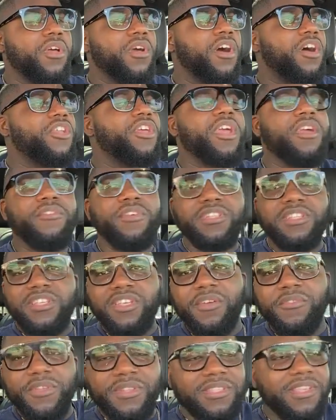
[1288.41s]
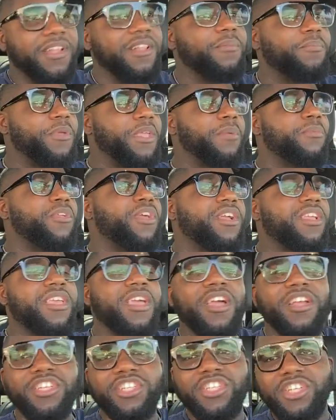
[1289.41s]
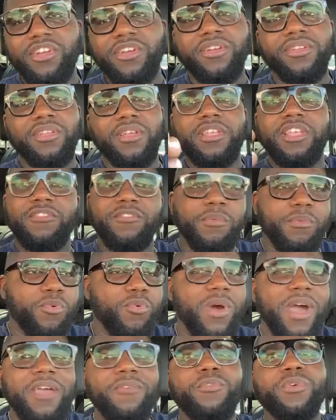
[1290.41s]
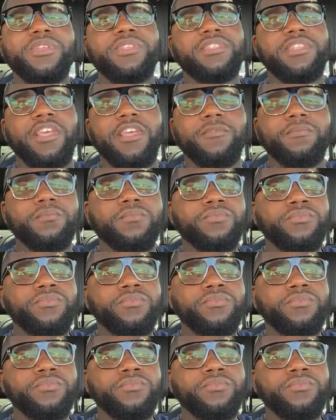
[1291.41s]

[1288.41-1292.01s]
and everything you have to tell people, you can't share it. Even my wife will say it.